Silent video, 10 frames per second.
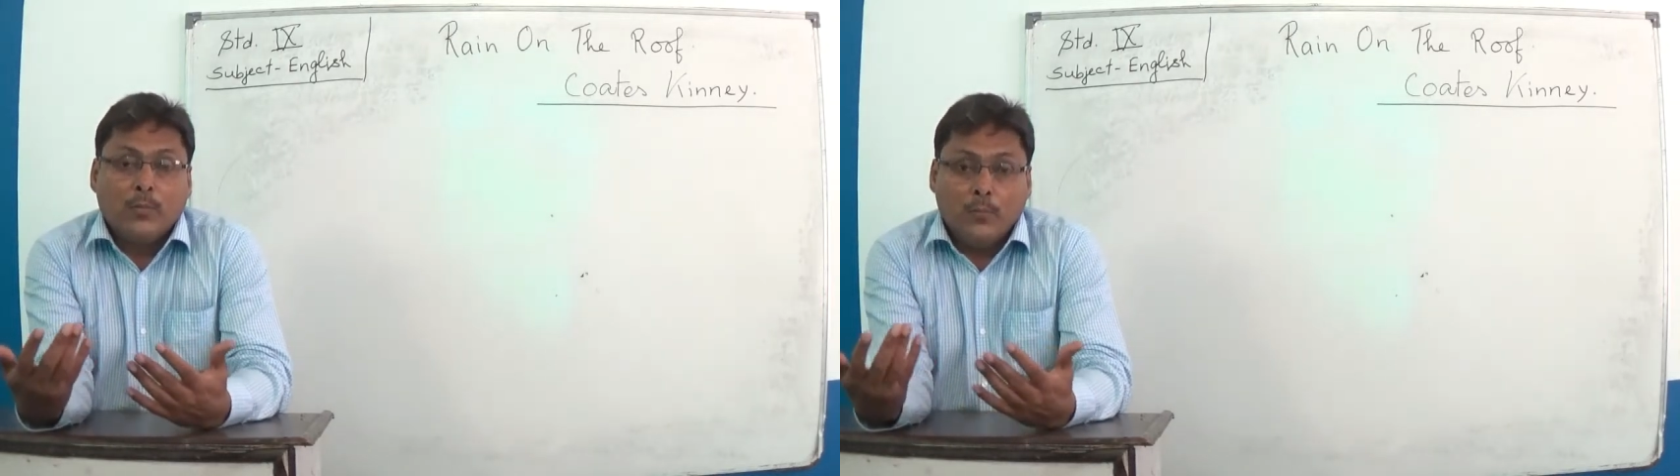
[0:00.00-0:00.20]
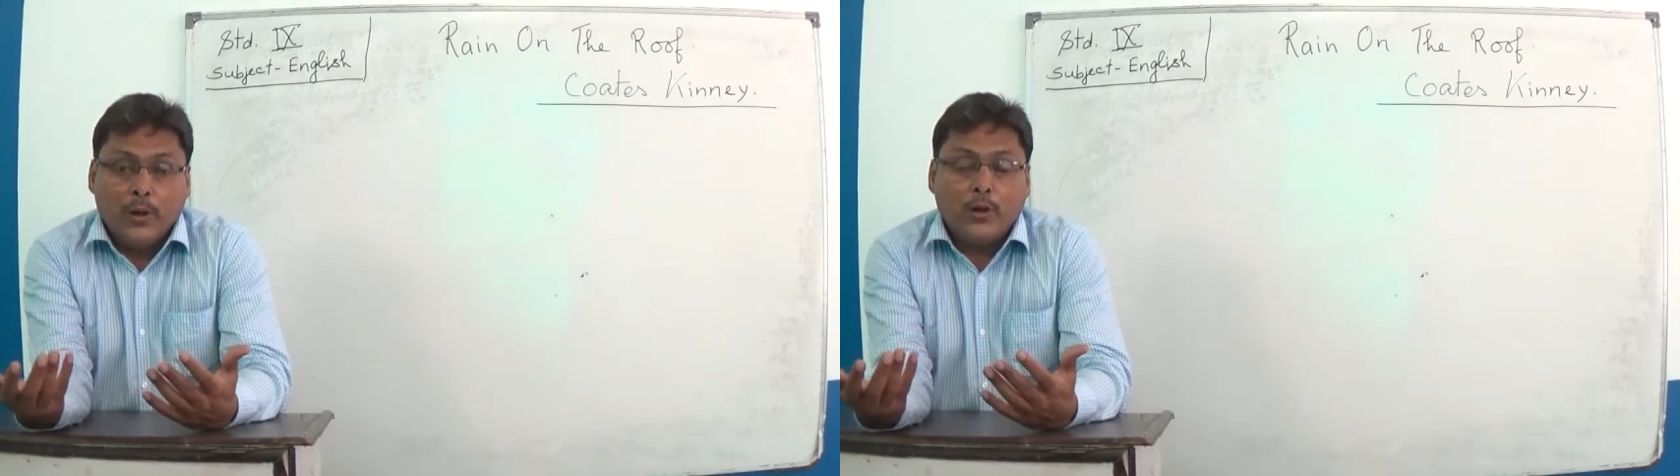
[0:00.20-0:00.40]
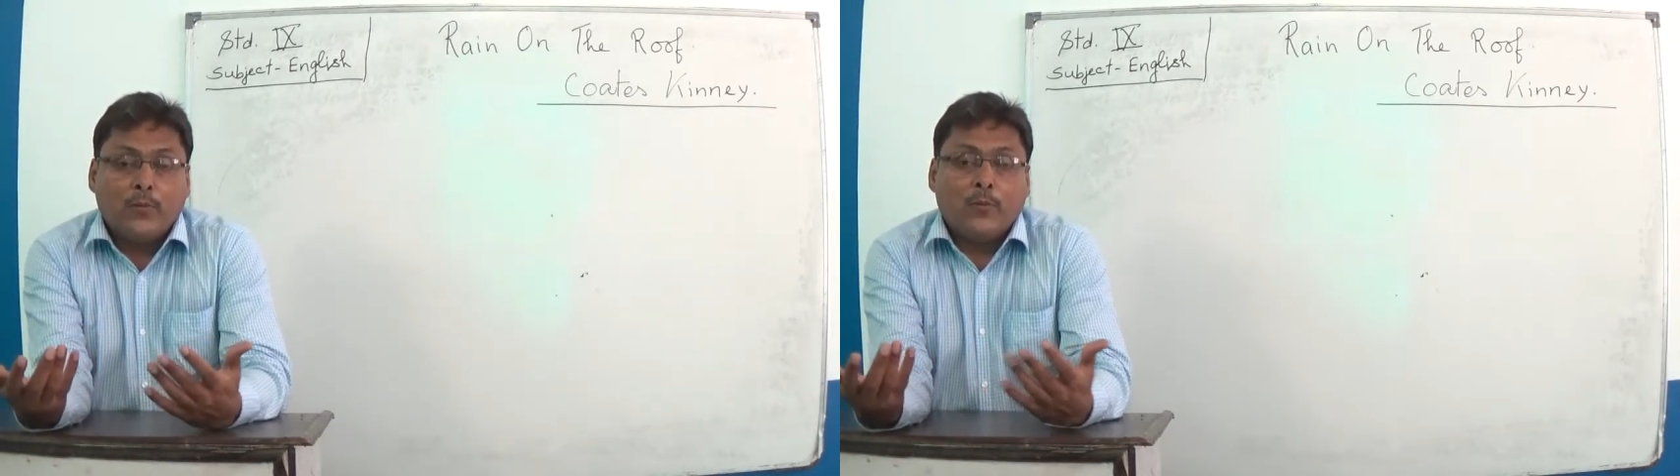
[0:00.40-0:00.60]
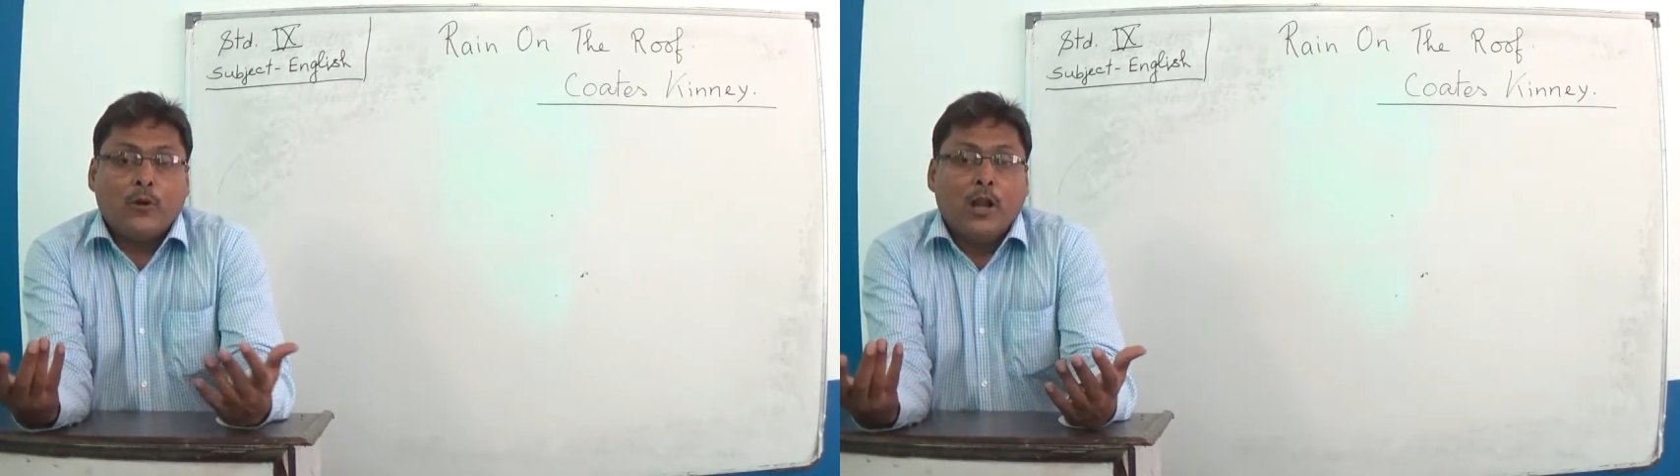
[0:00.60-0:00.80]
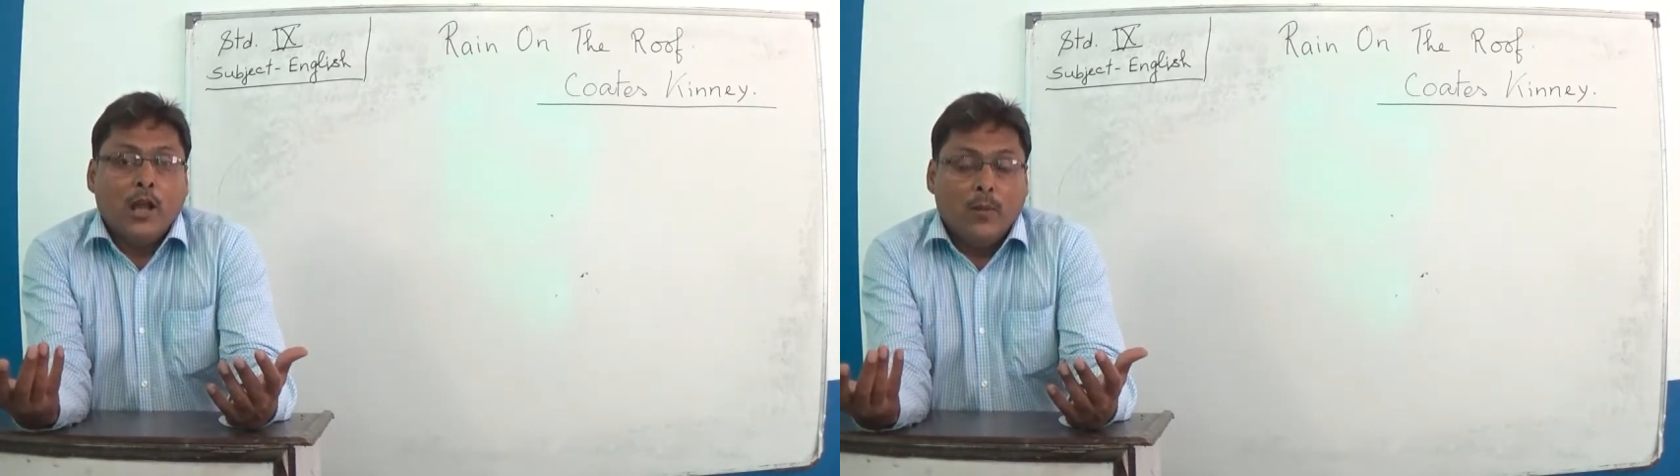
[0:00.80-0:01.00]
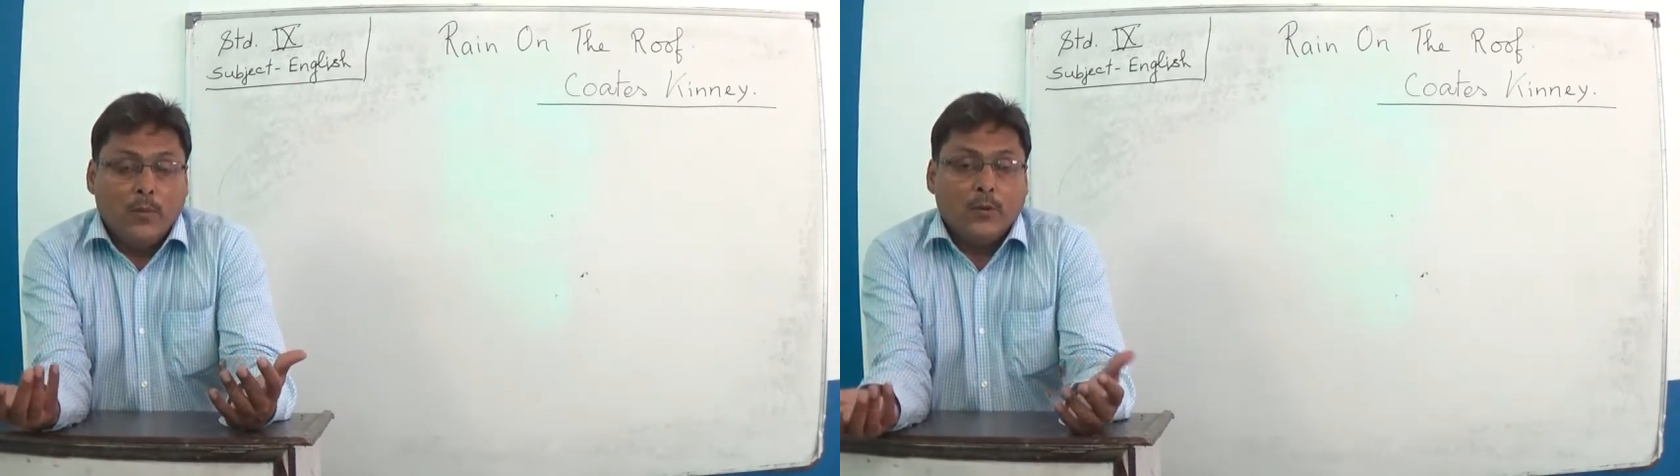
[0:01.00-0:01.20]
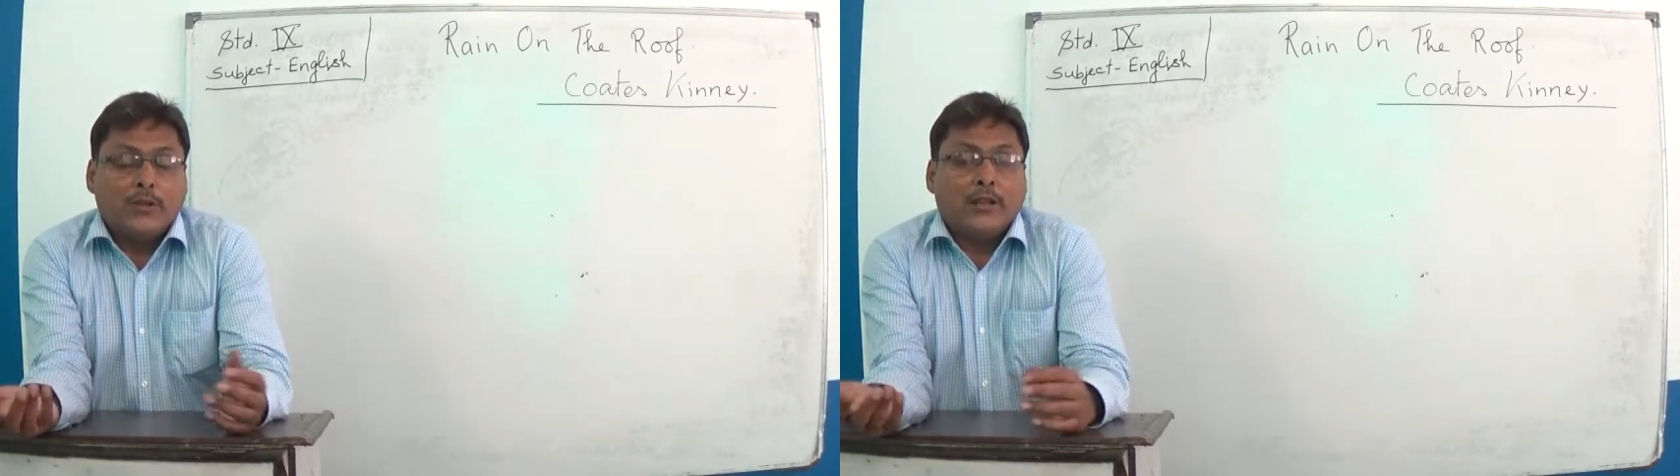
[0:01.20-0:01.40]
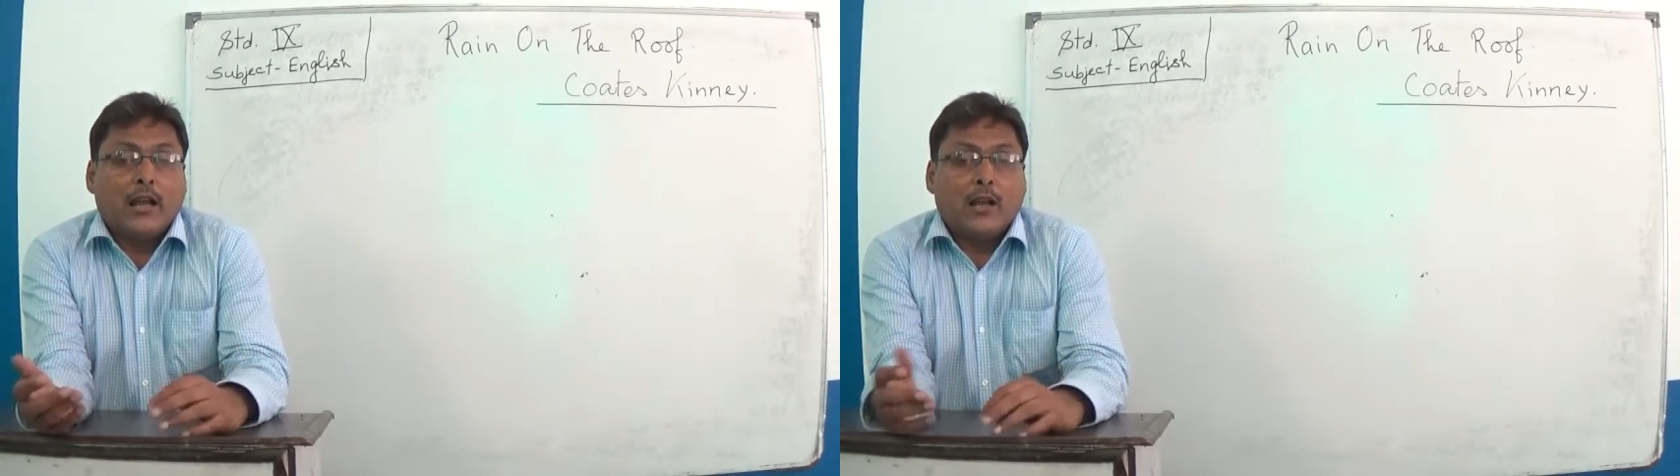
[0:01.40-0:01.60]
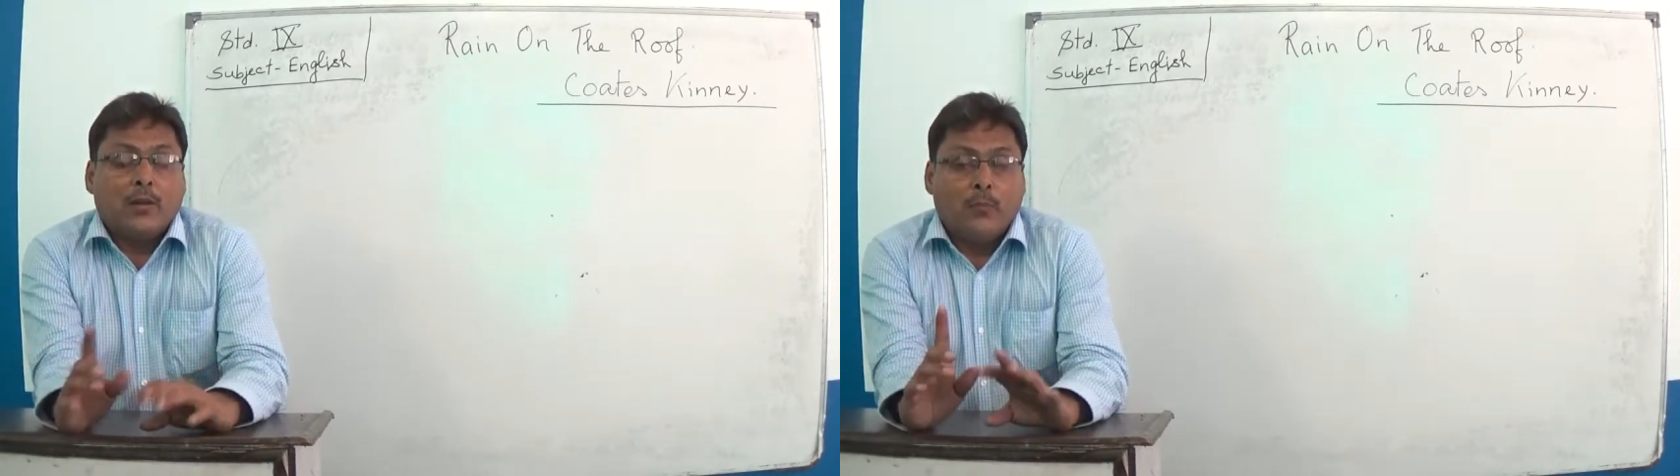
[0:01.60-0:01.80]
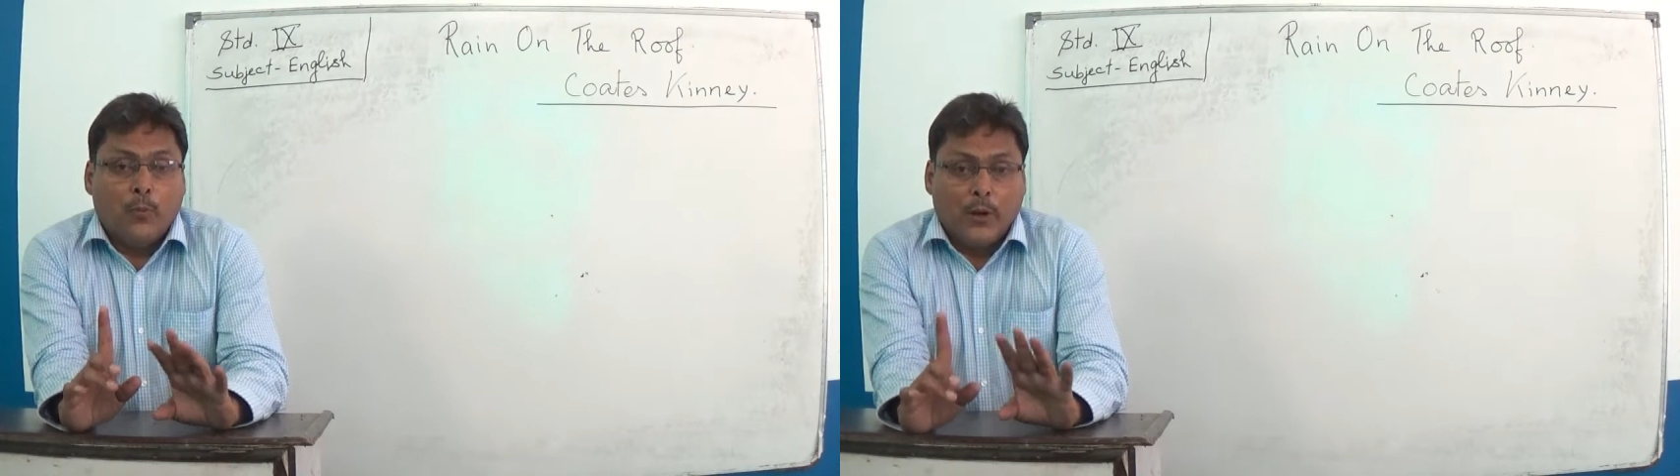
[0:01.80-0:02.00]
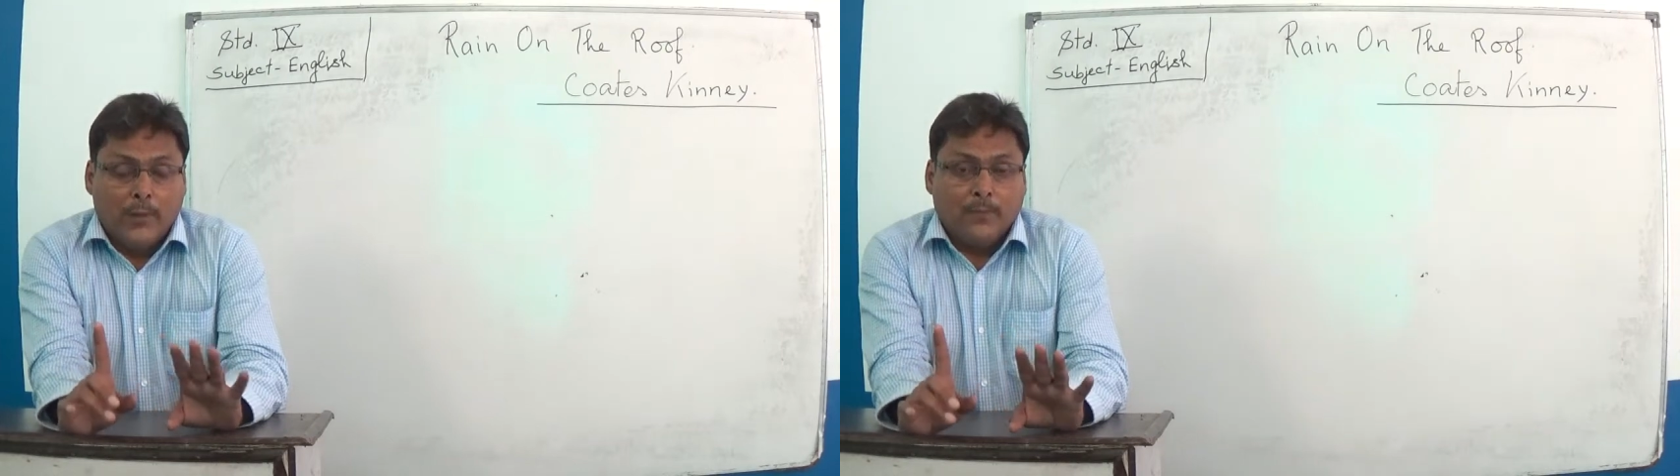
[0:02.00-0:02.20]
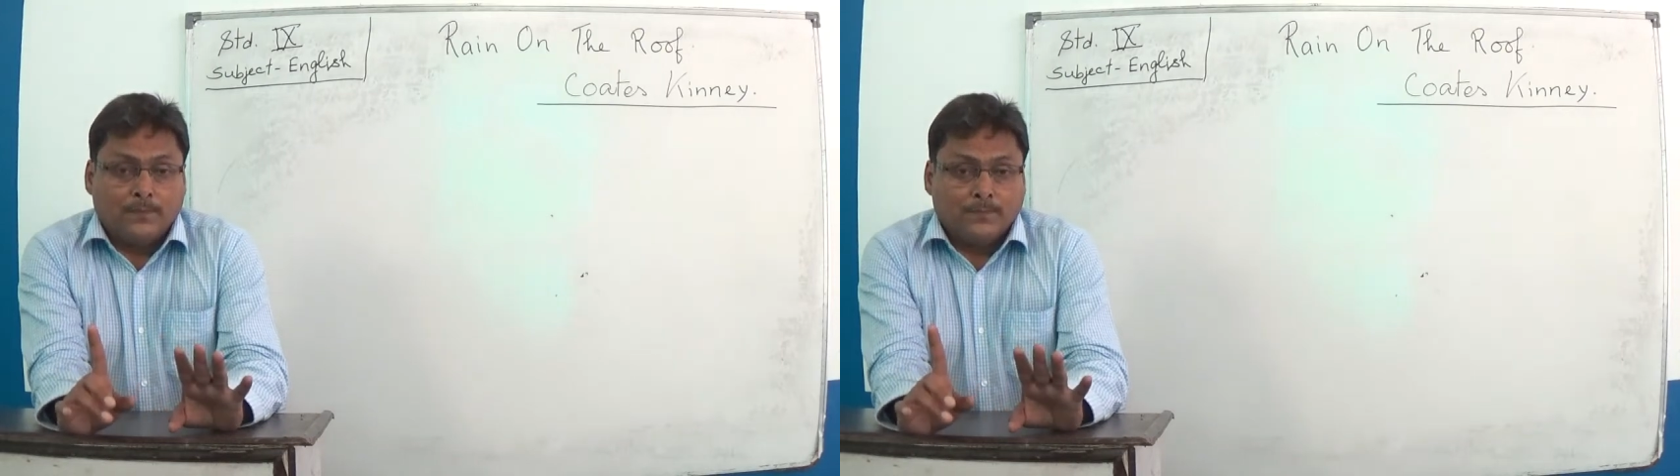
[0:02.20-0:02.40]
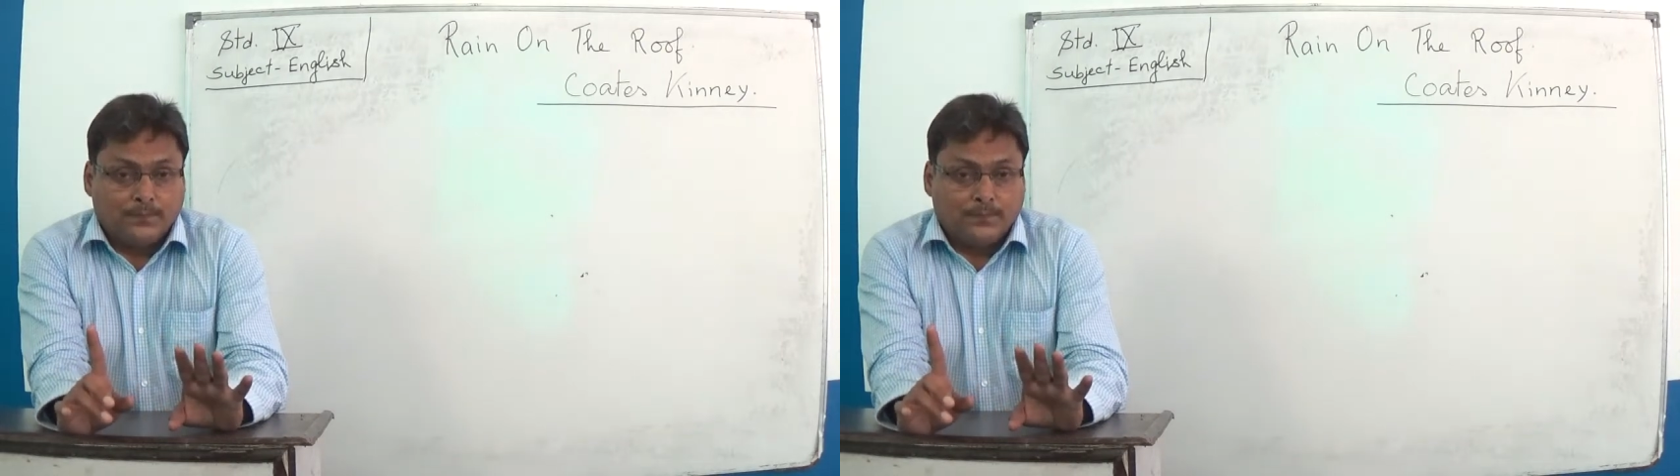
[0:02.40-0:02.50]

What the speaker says: beautiful musical poem.